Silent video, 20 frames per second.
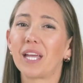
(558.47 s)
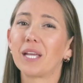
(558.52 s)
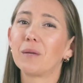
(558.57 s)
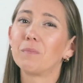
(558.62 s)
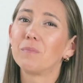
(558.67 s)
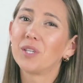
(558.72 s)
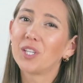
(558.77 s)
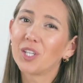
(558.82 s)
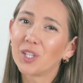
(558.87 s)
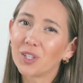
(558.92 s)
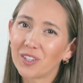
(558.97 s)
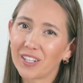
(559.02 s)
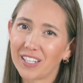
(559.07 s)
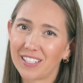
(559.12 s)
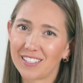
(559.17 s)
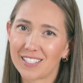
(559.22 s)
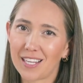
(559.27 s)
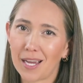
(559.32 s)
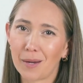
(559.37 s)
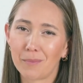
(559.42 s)
like Pure
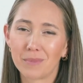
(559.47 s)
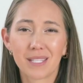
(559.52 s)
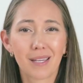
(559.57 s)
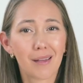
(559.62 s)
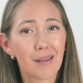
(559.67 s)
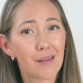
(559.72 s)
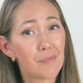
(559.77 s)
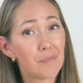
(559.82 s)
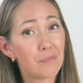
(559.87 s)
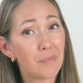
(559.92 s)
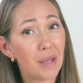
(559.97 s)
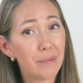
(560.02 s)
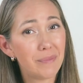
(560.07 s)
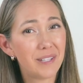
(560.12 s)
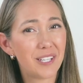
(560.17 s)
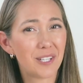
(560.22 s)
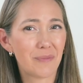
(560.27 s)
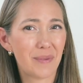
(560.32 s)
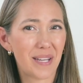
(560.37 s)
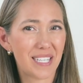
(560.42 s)
Enzymes may
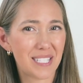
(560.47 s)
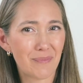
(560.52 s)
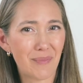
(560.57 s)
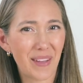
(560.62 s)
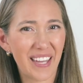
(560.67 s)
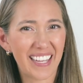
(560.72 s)
be your best